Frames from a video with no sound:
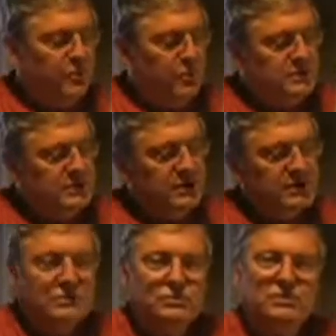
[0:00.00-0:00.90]
So once I
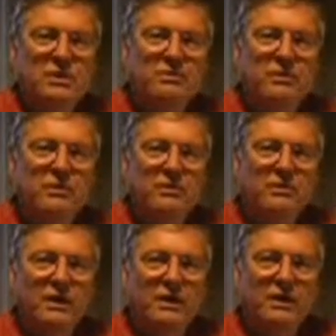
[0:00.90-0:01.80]
have these two numbers,
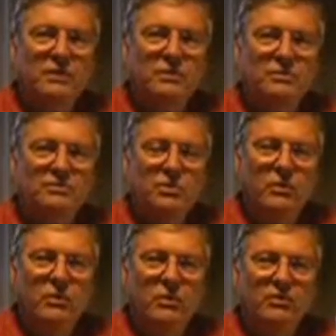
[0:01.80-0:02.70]
I can go to a
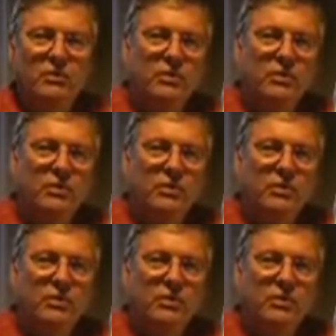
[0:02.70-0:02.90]
store,